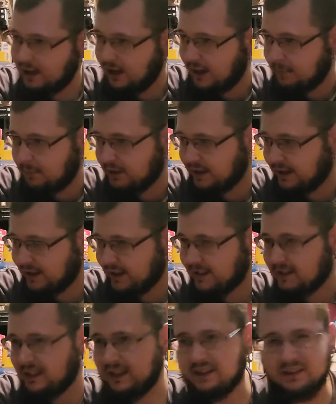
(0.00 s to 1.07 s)
But I
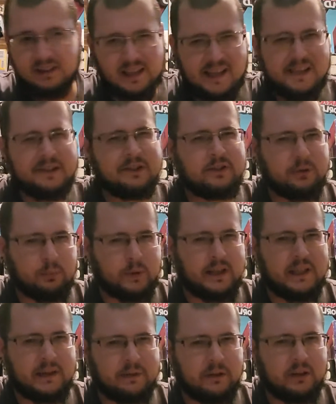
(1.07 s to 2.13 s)
had at least
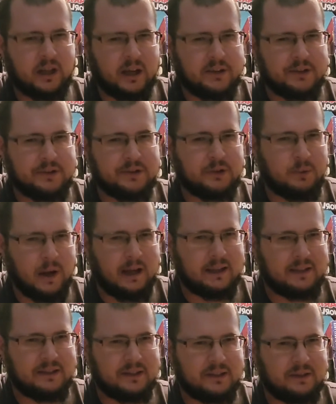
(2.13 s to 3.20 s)
3 different cousins who had
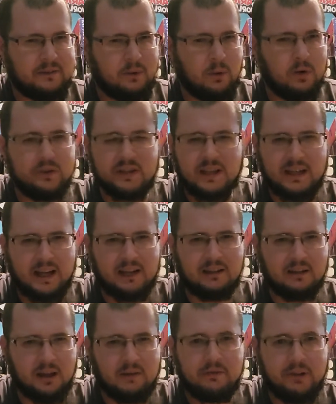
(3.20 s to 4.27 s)
N64s, and I
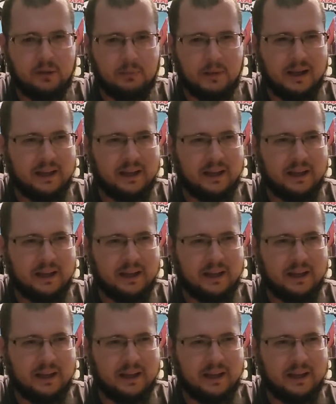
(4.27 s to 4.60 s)
loved them.